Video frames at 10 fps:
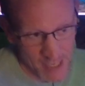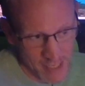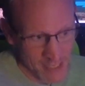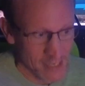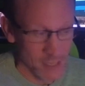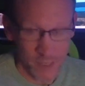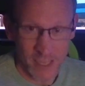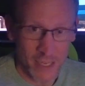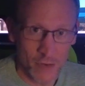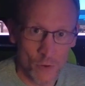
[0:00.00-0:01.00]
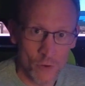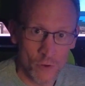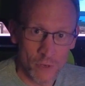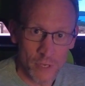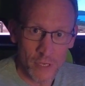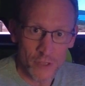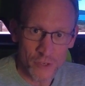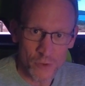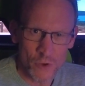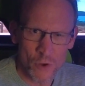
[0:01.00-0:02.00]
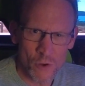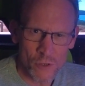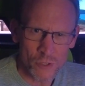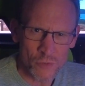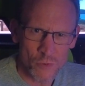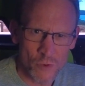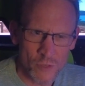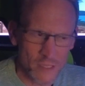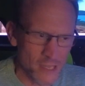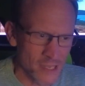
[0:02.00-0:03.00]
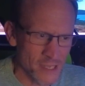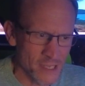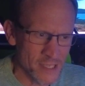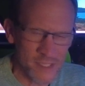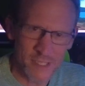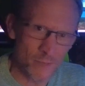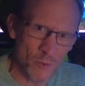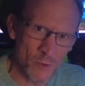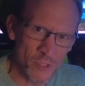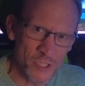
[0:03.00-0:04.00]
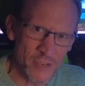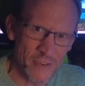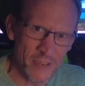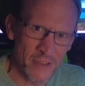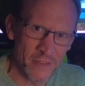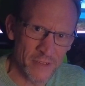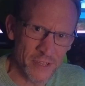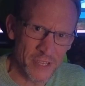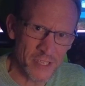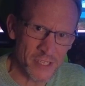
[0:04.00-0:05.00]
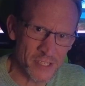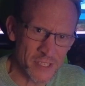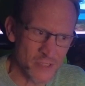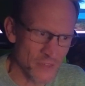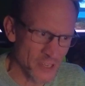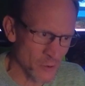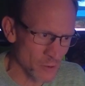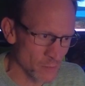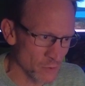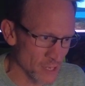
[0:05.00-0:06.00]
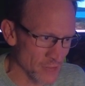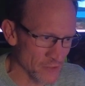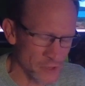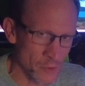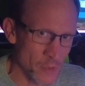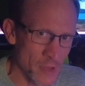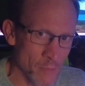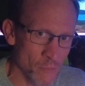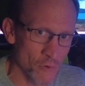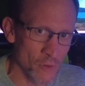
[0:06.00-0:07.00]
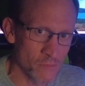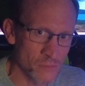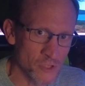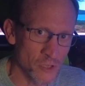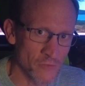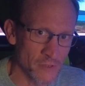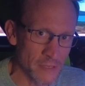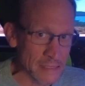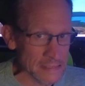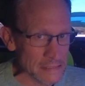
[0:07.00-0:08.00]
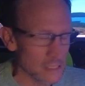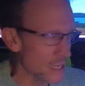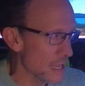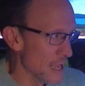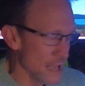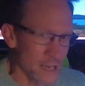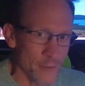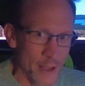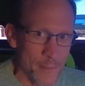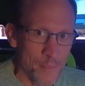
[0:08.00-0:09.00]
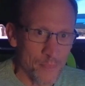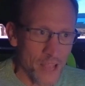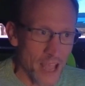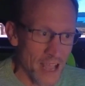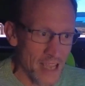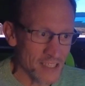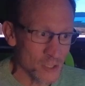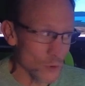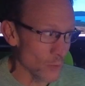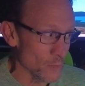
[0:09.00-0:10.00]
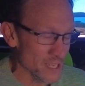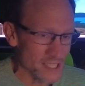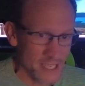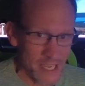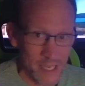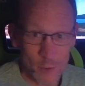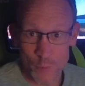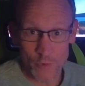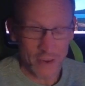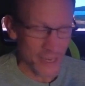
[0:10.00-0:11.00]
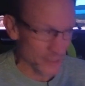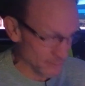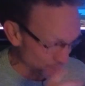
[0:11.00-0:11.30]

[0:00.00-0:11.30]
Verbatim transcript: uh, and let you know in due course what that is. I'm not going to share it in the details in this video, but I'll have to do a bit of problem solving. Anyway, uh, so PC upgrade.